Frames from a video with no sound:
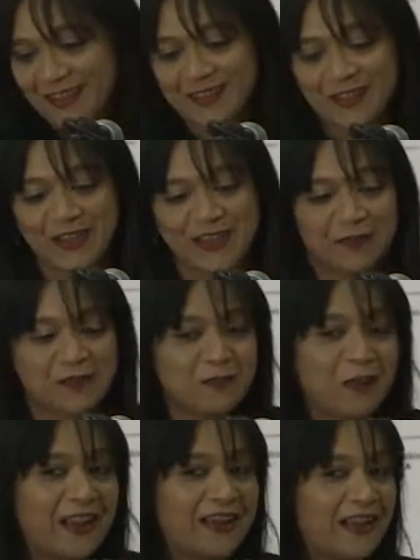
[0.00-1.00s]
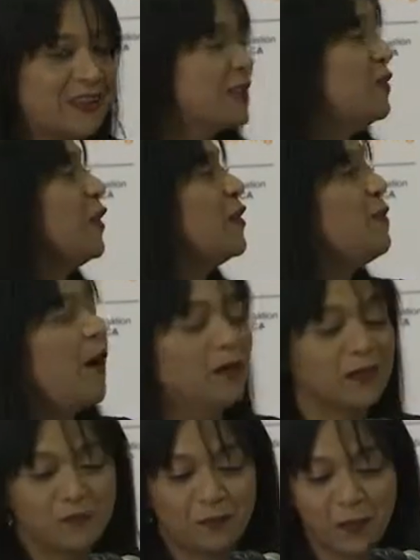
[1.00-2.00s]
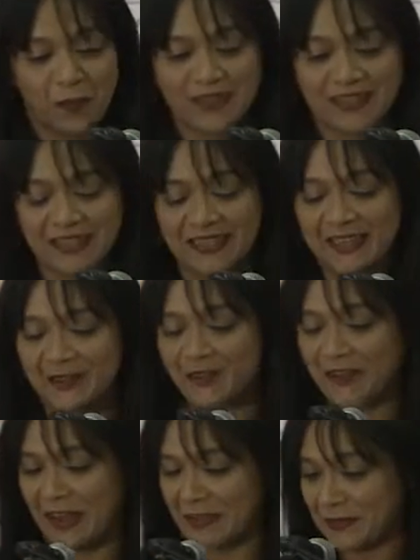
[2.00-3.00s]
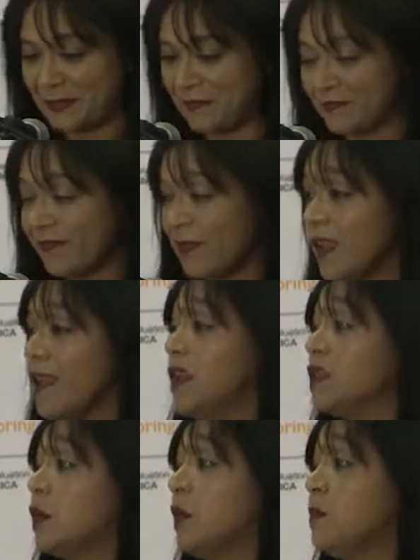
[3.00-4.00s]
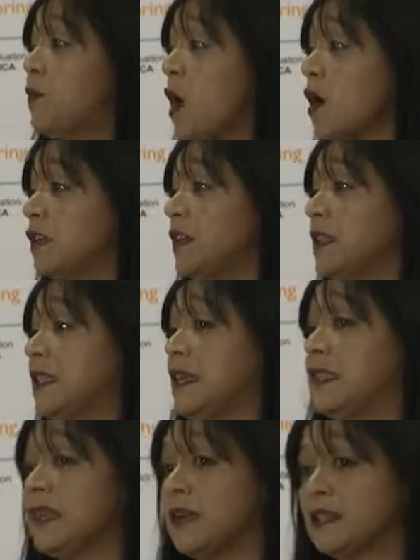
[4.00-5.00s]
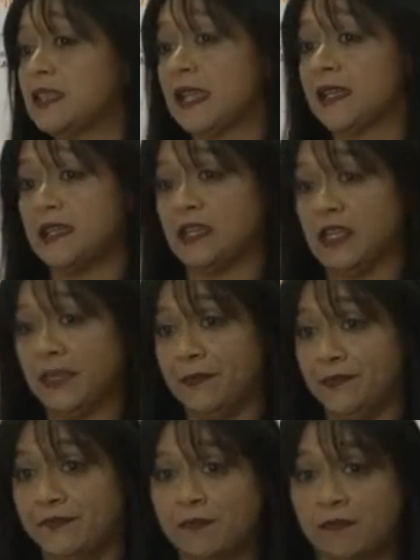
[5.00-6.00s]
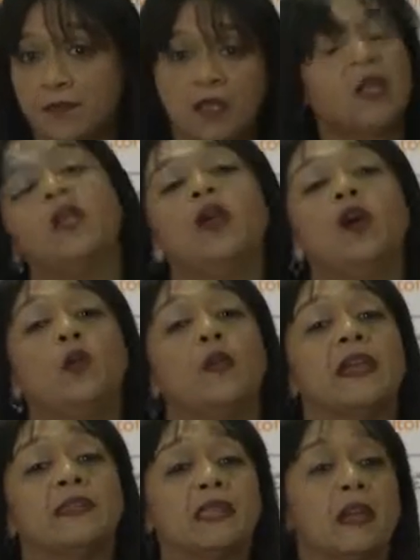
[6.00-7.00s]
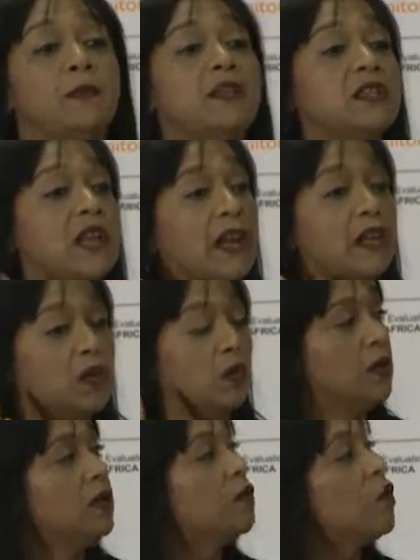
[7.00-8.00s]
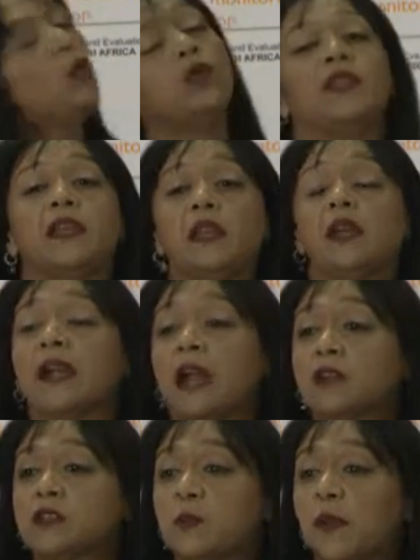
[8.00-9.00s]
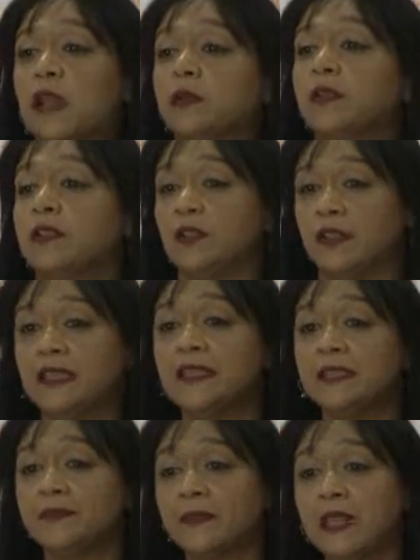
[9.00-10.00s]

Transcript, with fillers: Sorry, I'm smiling. I see one of my old employees sitting in front. So we embarked on a turnaround strategy. We established a unit called the Accounts Payable Unit.